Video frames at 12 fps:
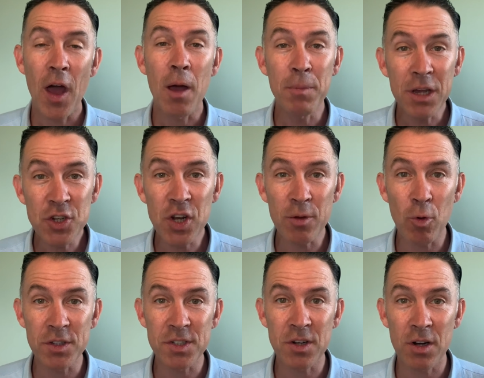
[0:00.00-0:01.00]
Immediately
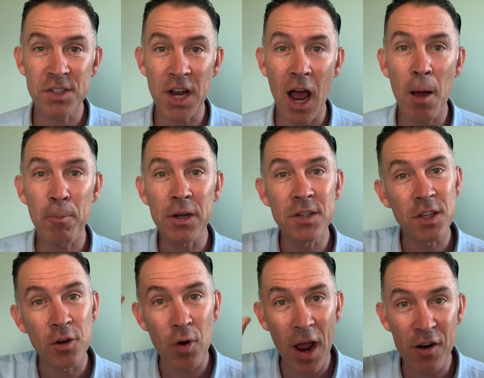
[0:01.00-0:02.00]
what starts to happen is the
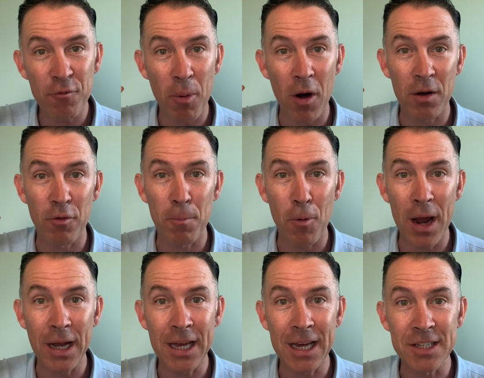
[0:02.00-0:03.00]
creative part of our
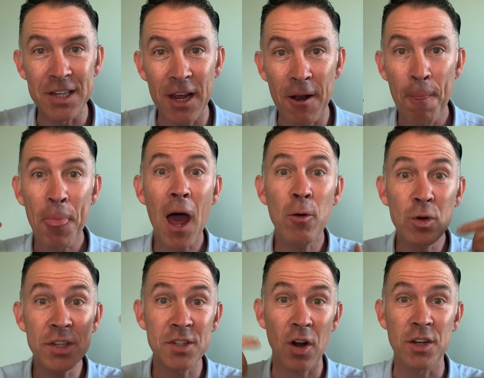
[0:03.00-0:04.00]
brain kicks in and
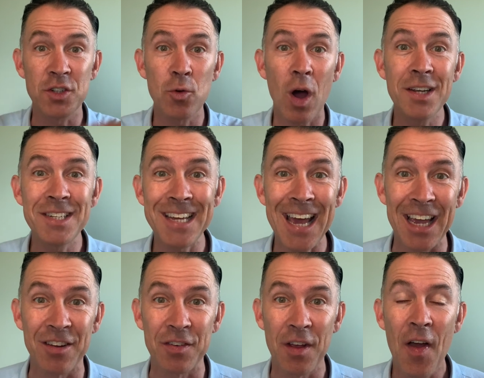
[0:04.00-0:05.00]
we start to
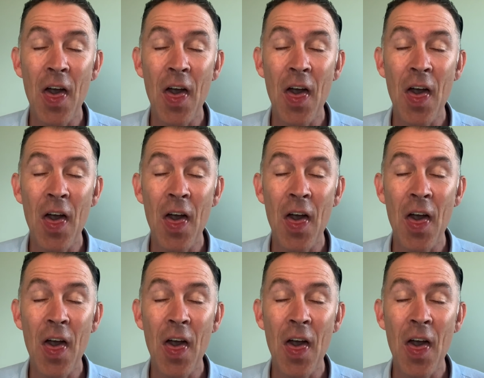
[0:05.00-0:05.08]
ideate.